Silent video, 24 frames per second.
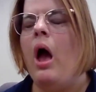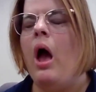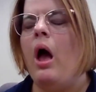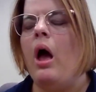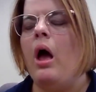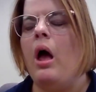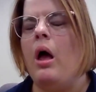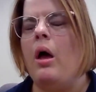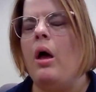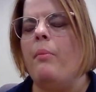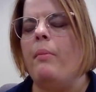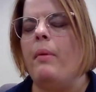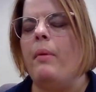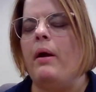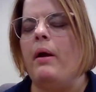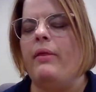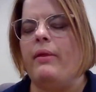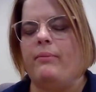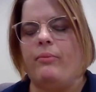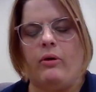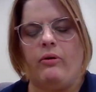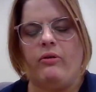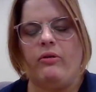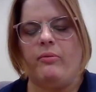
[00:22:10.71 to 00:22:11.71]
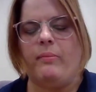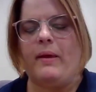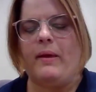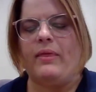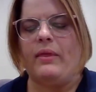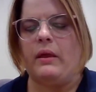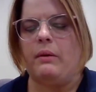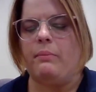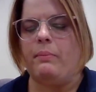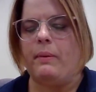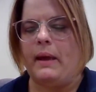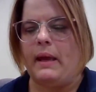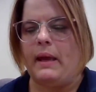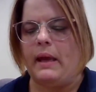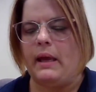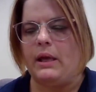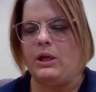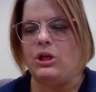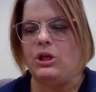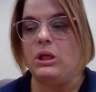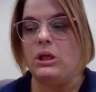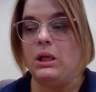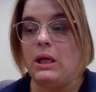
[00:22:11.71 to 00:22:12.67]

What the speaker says: on the browse method page.